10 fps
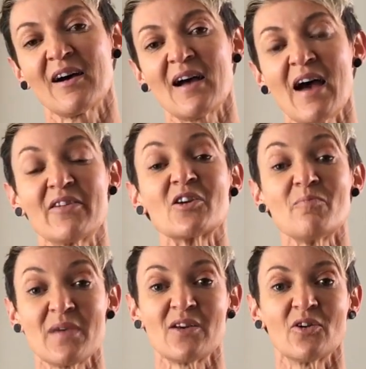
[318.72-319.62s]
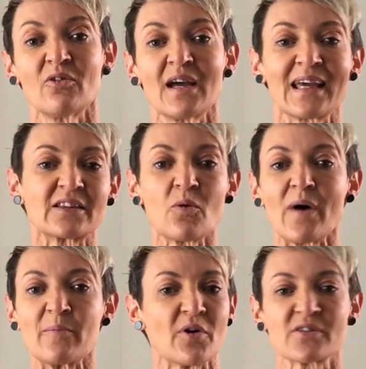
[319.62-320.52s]
having a meal, get the
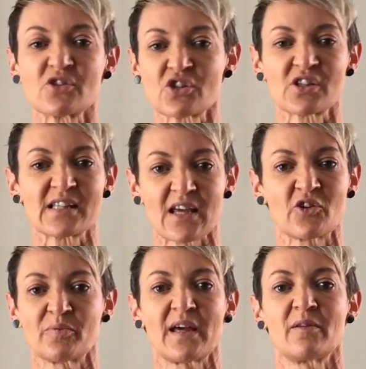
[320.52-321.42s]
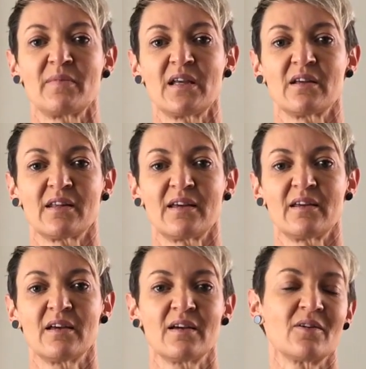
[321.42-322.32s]
wait person just to take your plate
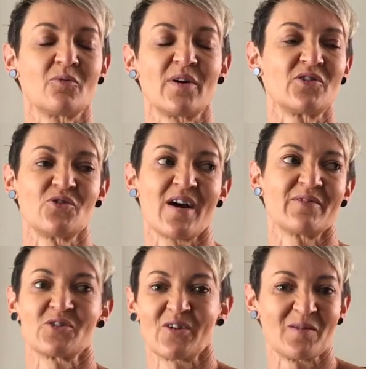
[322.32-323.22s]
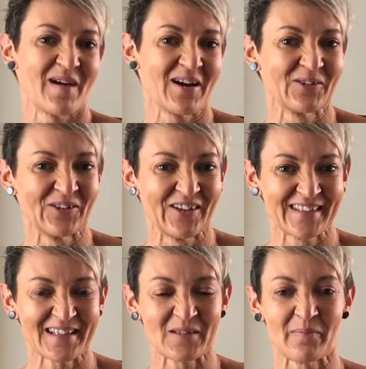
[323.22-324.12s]
immediately. Whether you have a doggy bag or not,
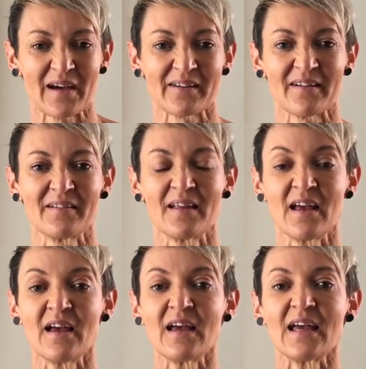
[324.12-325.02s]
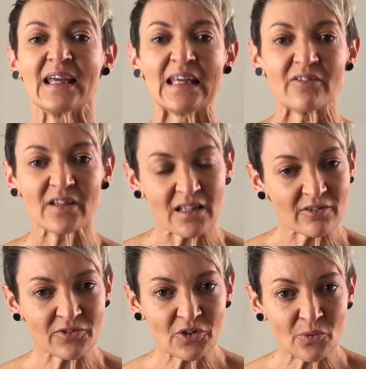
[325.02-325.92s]
doesn't matter. Even
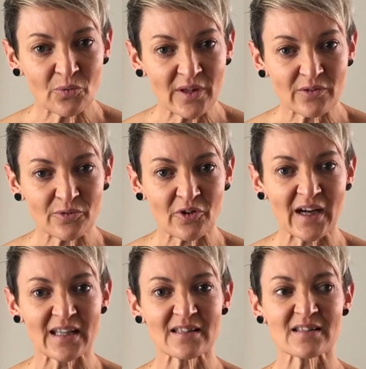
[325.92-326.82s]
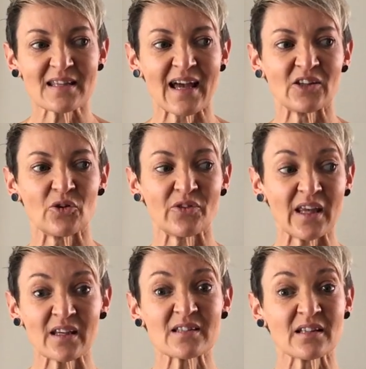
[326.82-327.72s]
if you're with friends and you
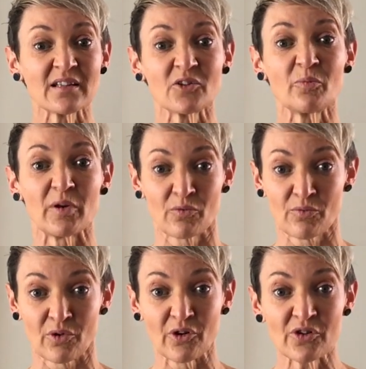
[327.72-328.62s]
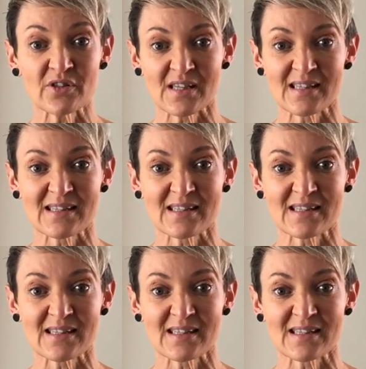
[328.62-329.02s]
think it's a little bit rude